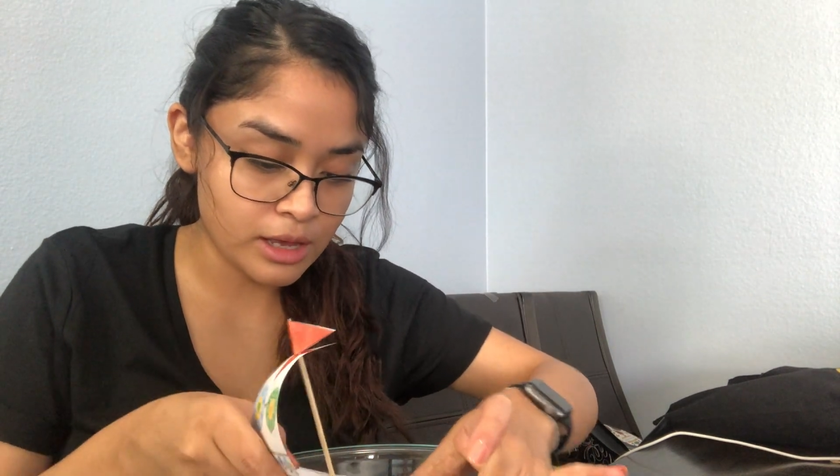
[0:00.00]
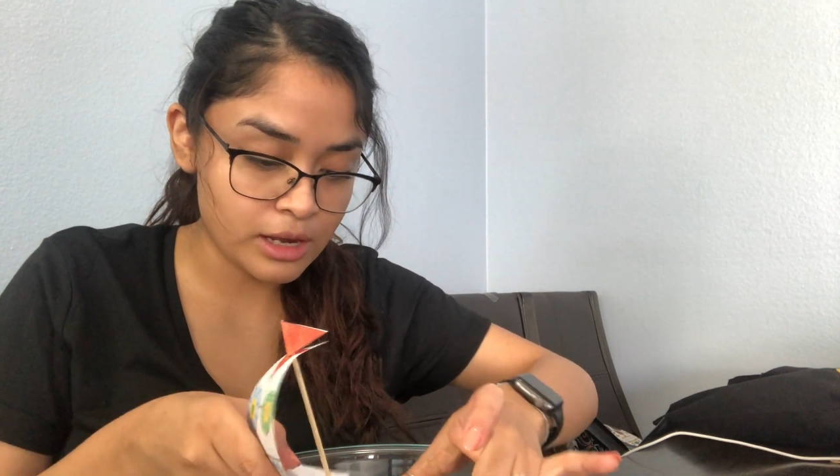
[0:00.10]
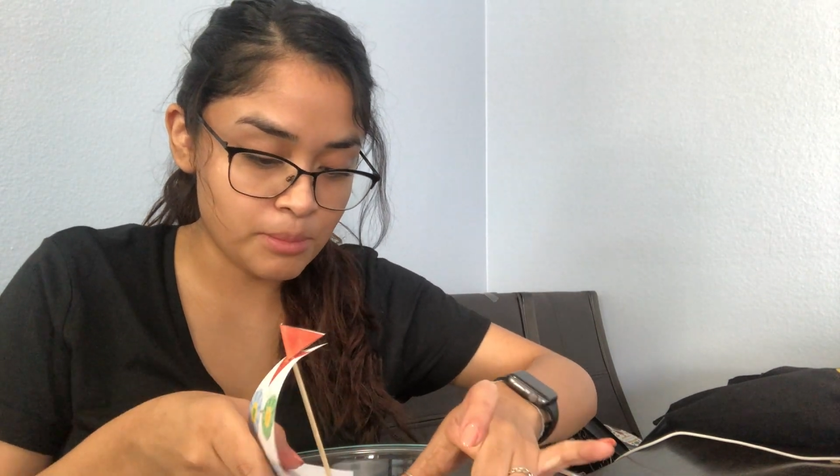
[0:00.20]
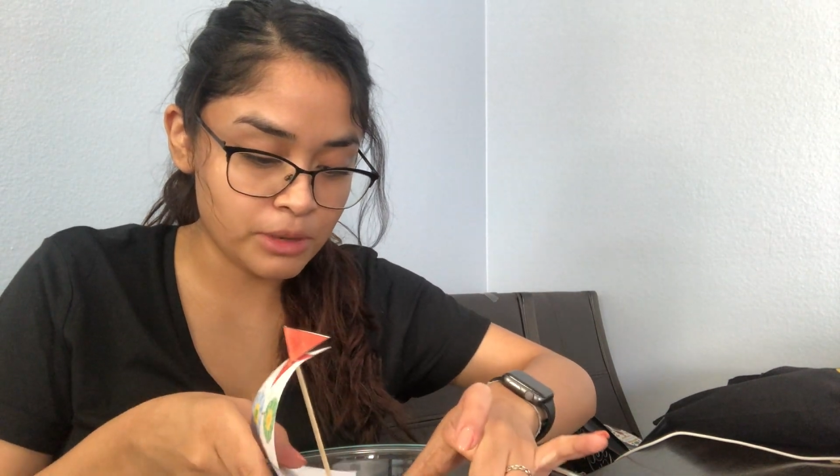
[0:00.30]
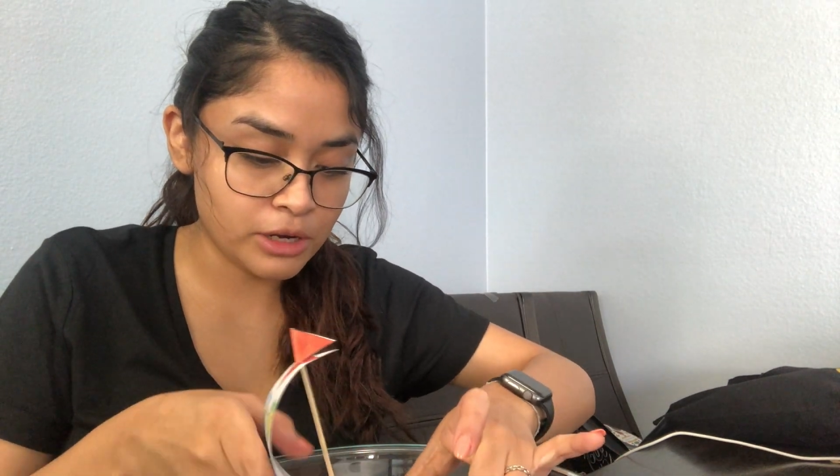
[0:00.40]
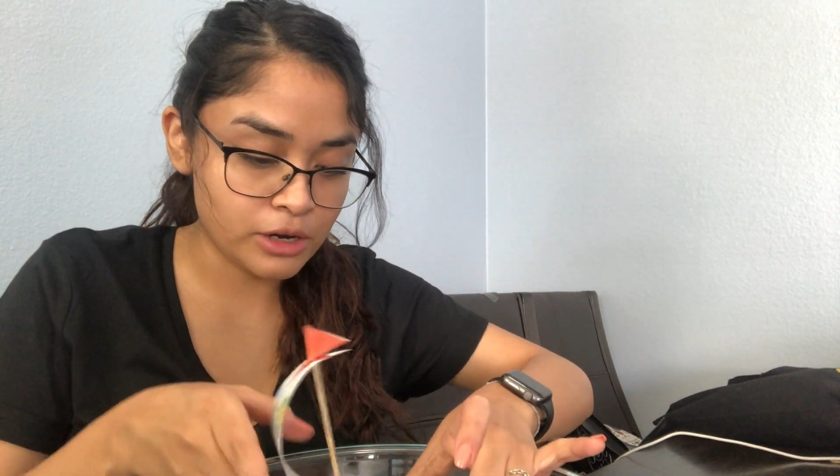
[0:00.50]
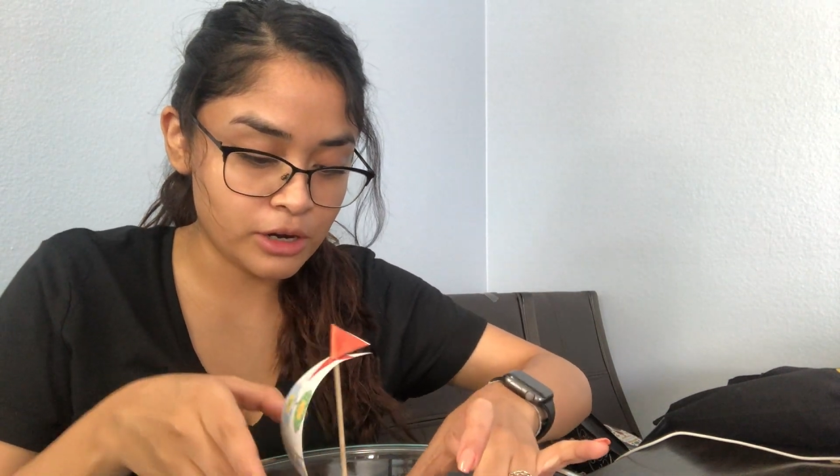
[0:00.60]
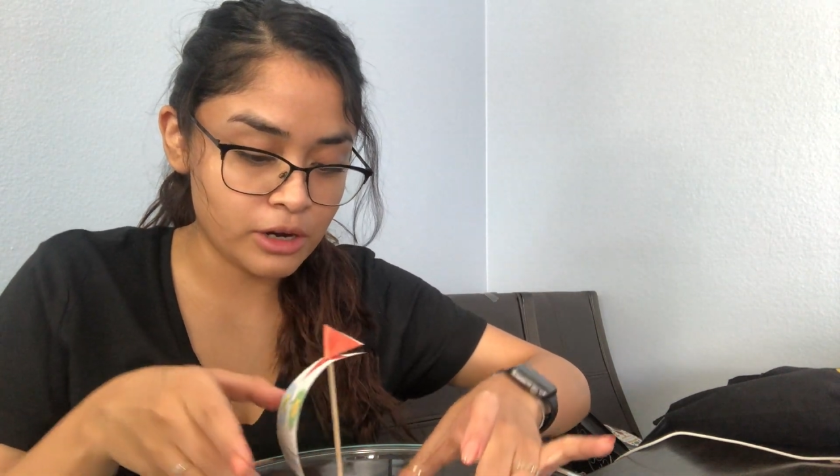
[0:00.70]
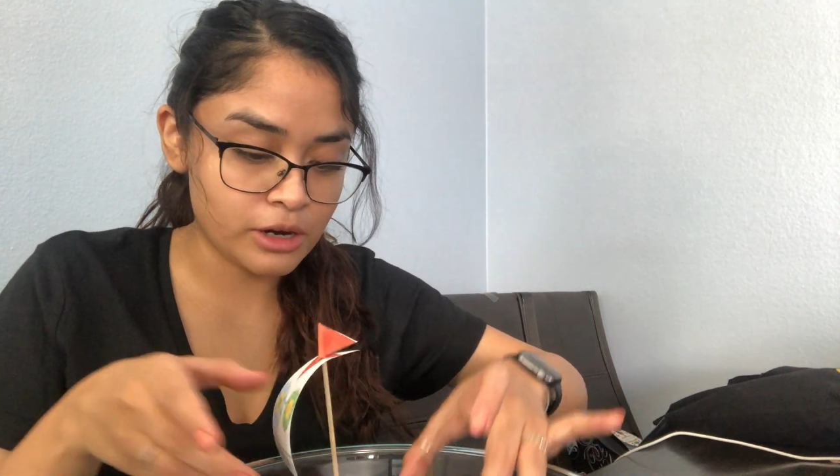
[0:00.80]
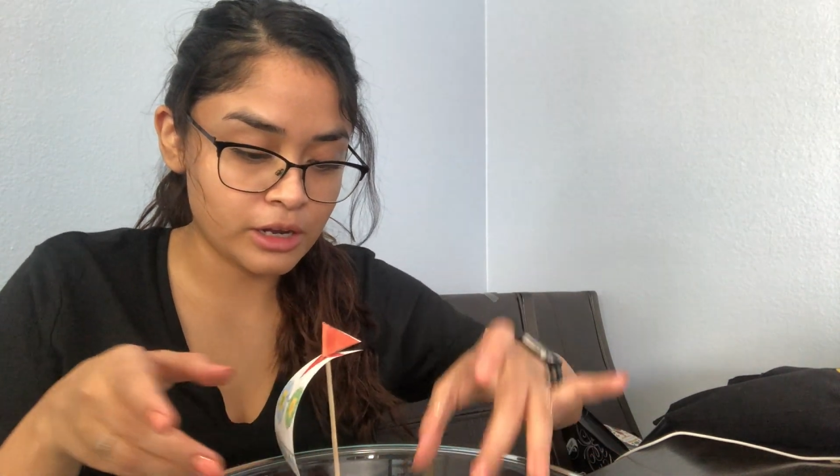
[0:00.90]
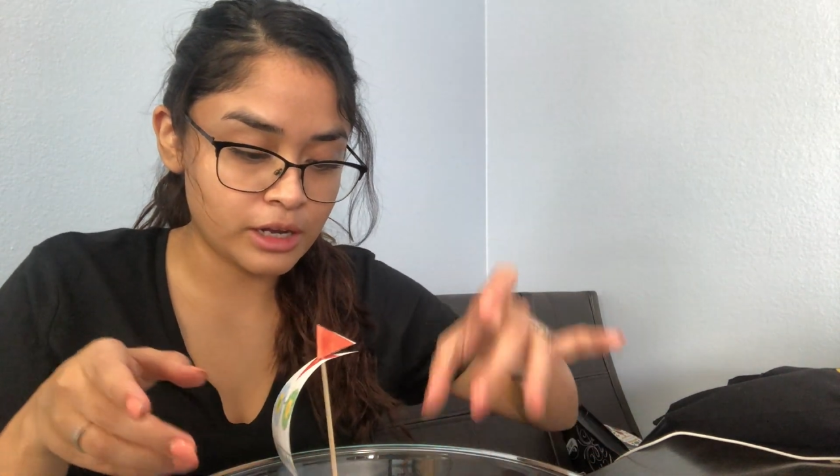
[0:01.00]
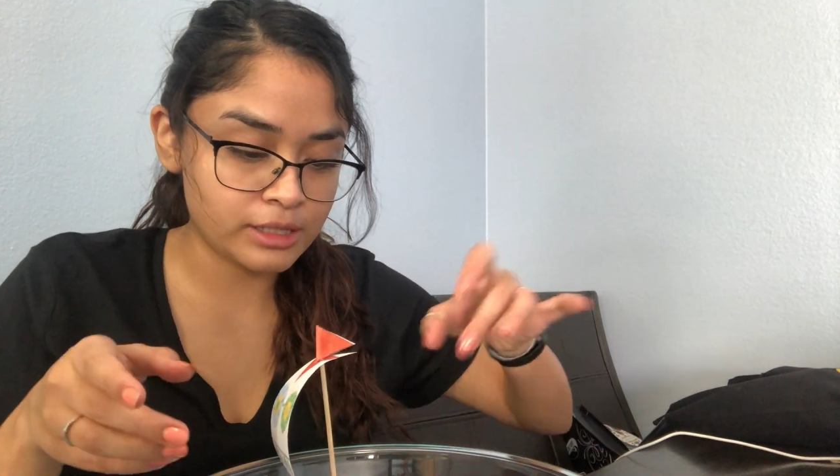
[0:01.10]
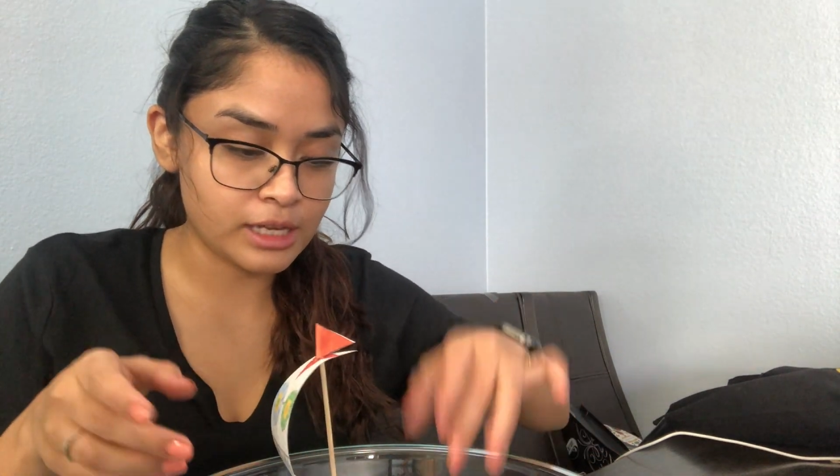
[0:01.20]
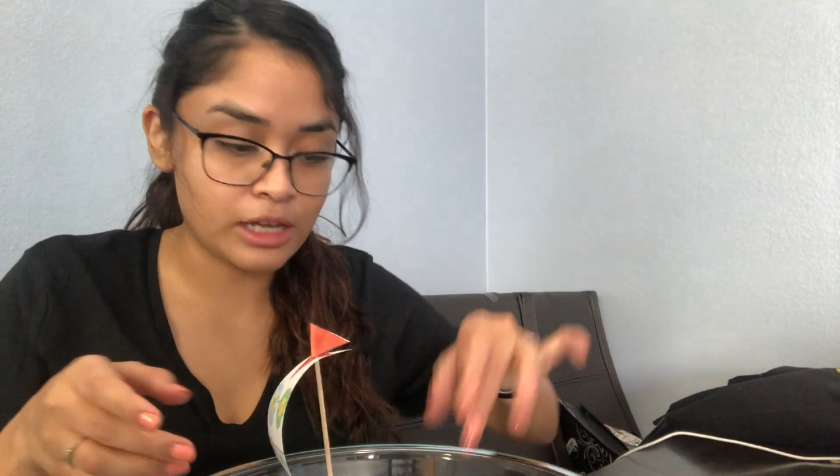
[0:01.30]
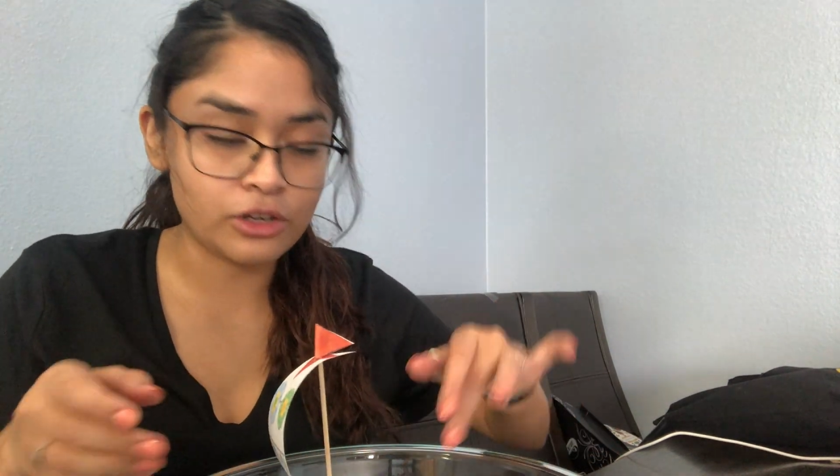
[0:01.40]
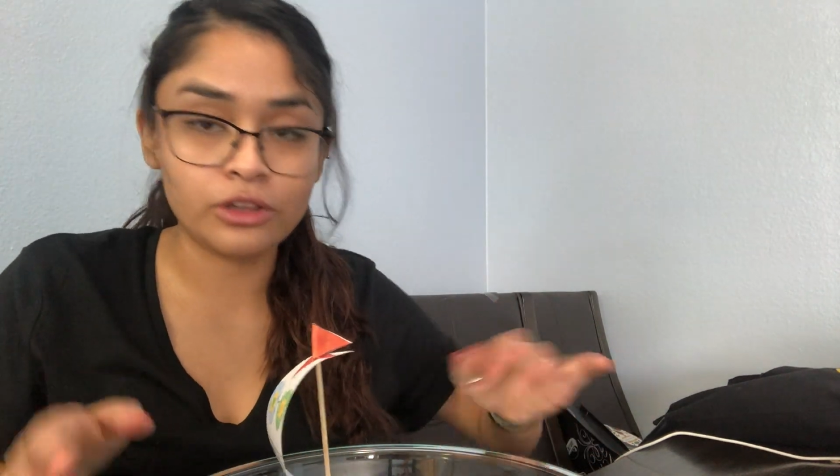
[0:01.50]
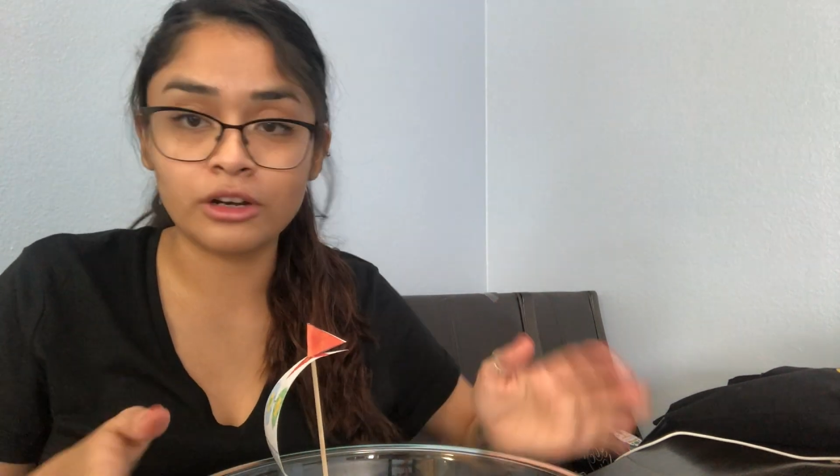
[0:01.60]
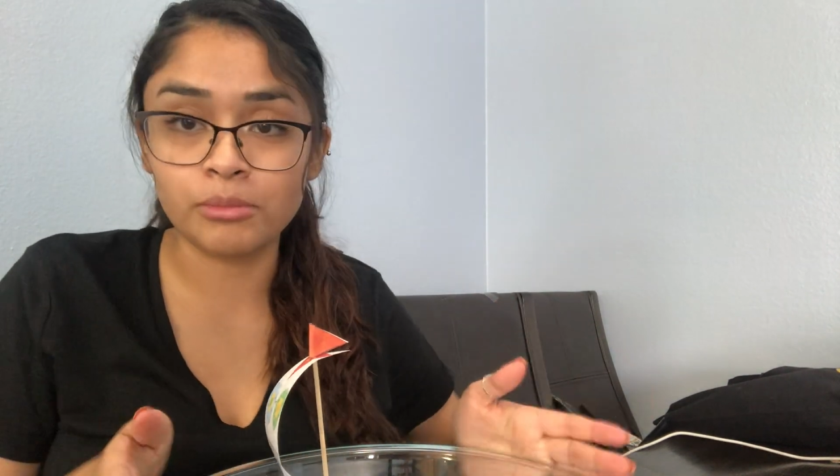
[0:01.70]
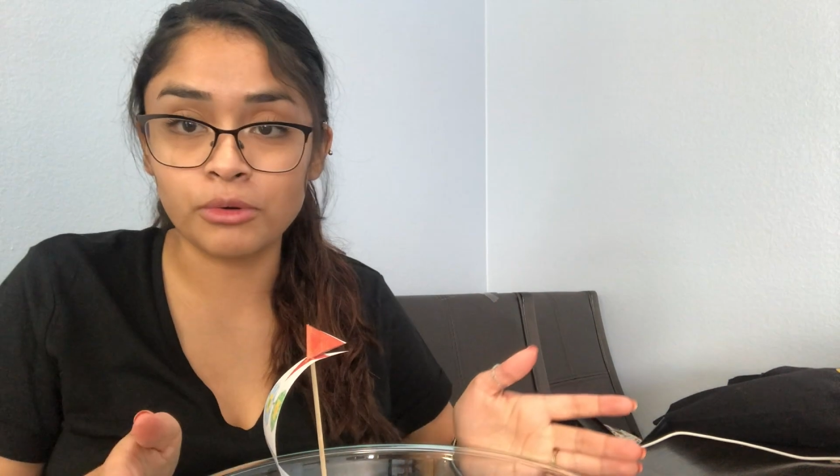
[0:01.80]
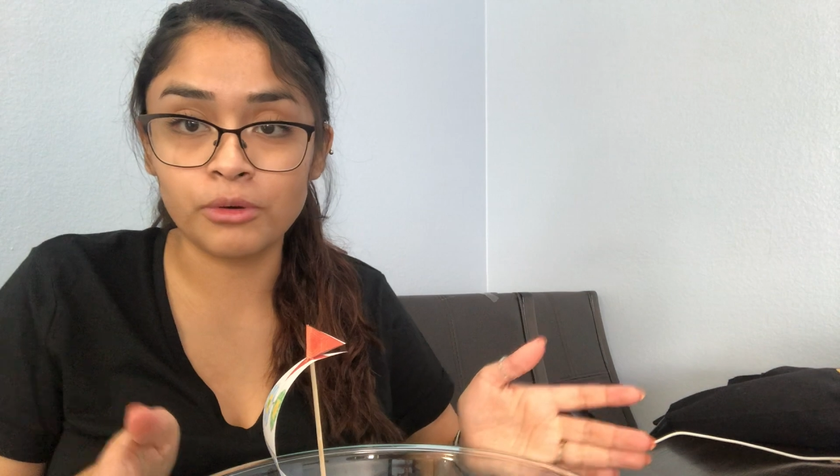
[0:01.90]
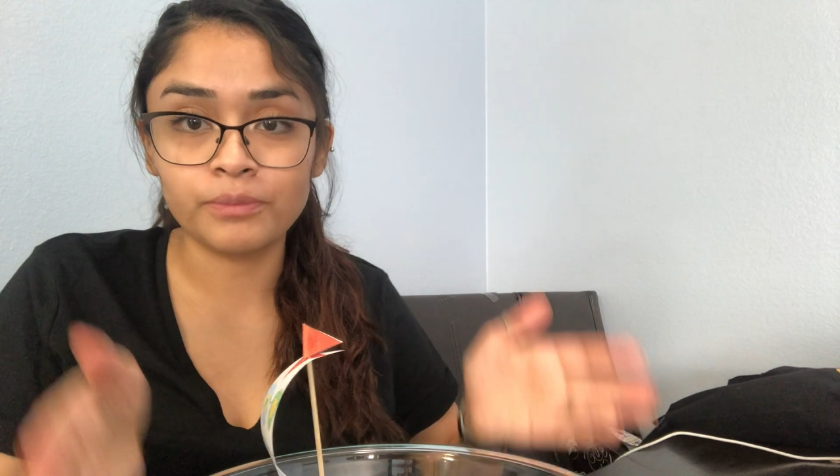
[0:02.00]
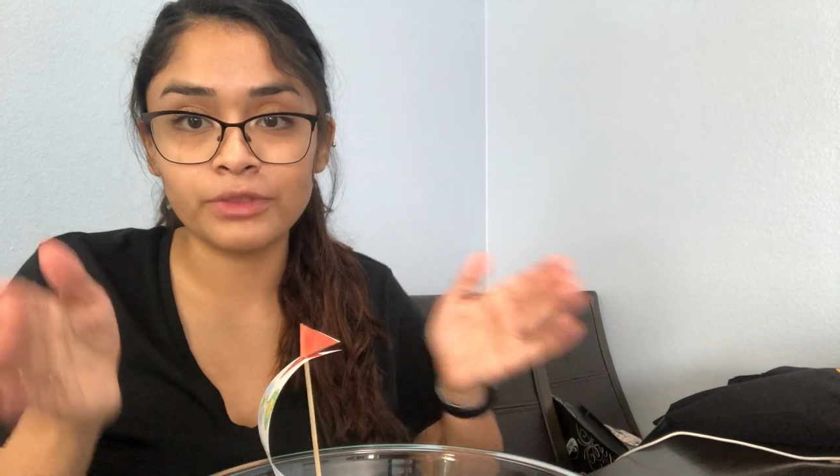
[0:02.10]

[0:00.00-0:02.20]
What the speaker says: bigger container than a bowl.